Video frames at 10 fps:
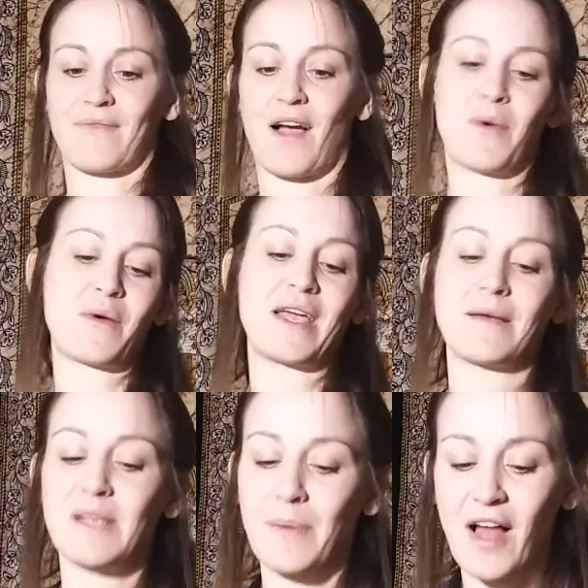108
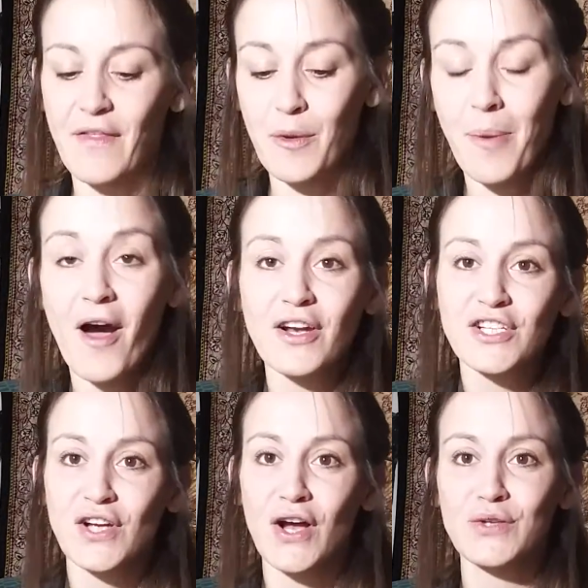comes up a lot in the
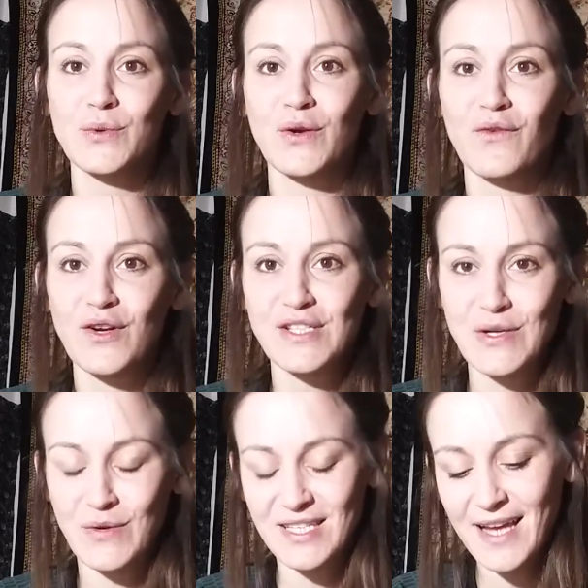Upanishads, one of our
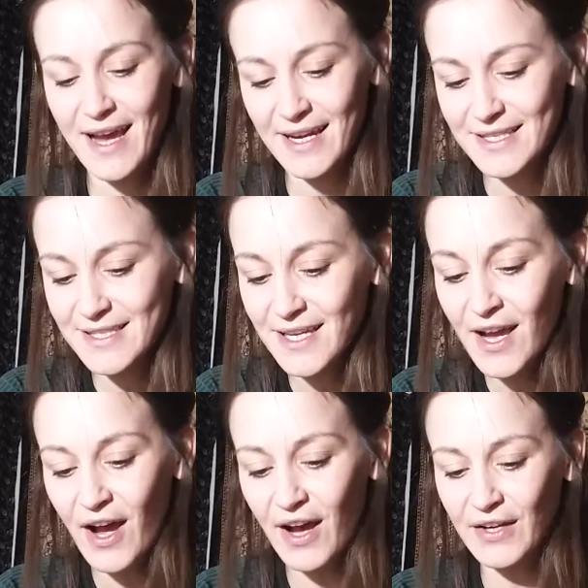sacred texts
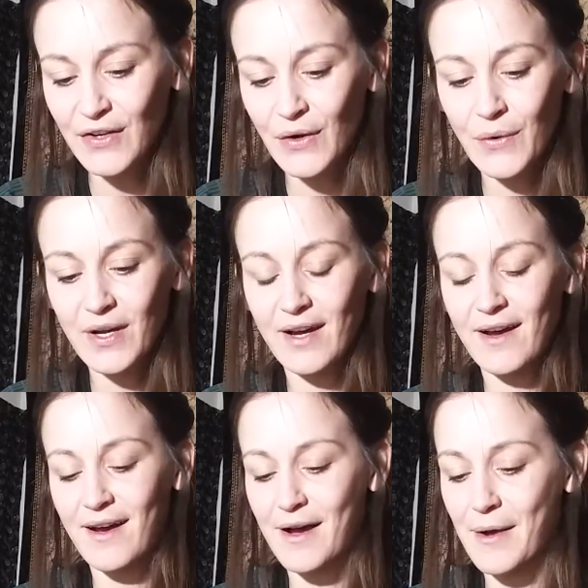on
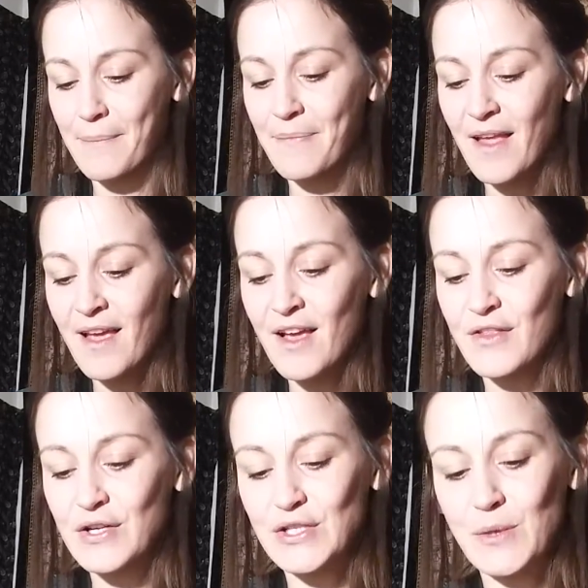yoga.
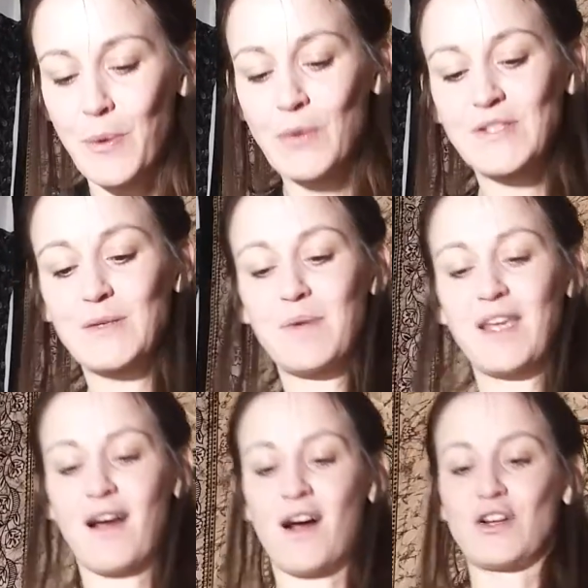There's supposed to
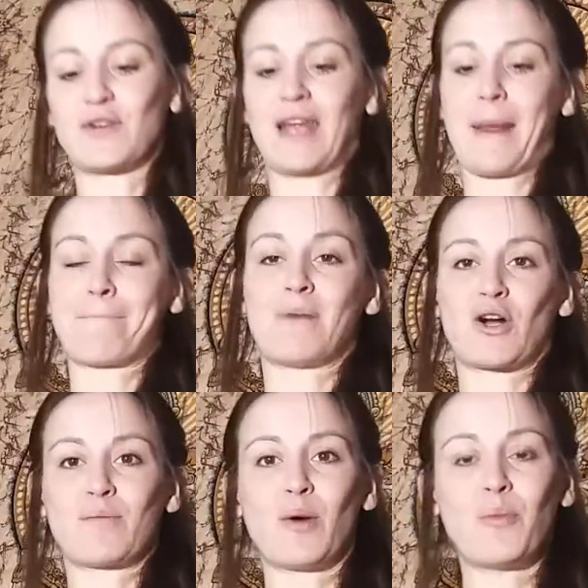be 108
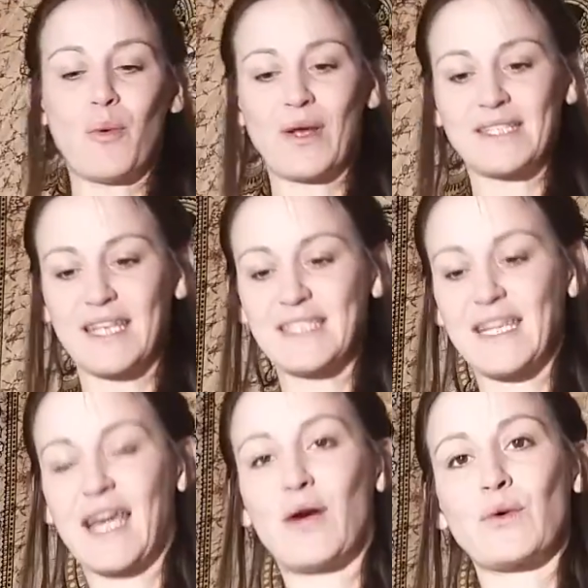marma points, they
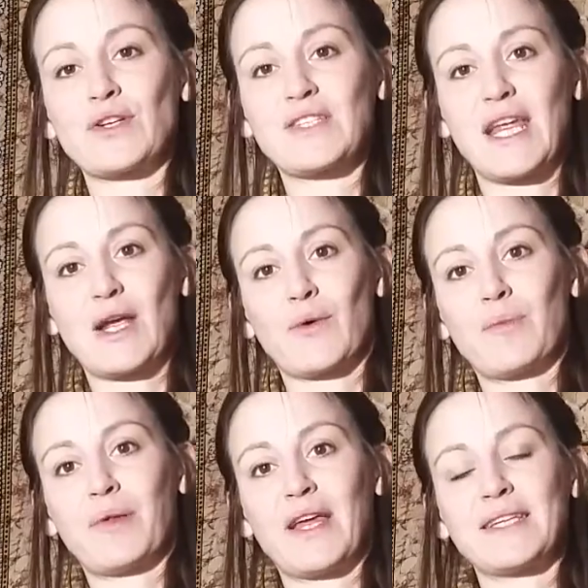say, or
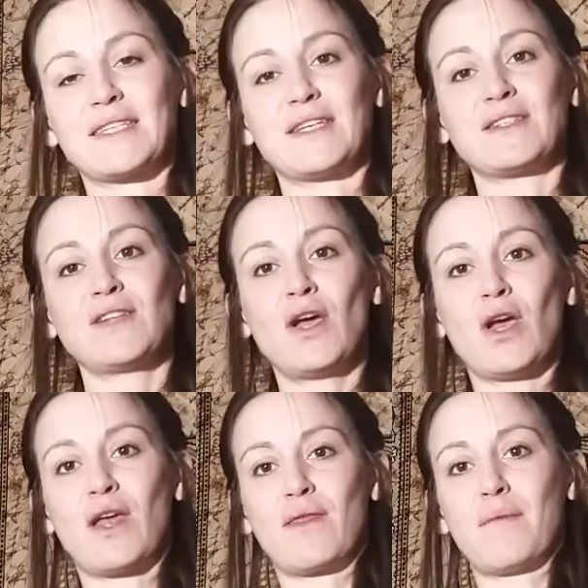sacred places
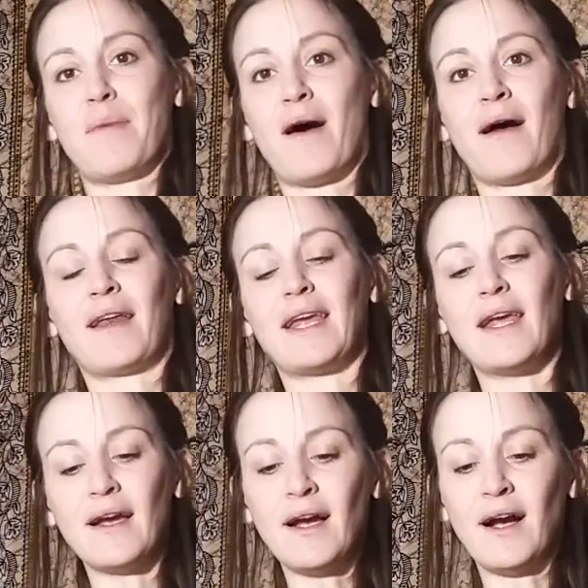in the body.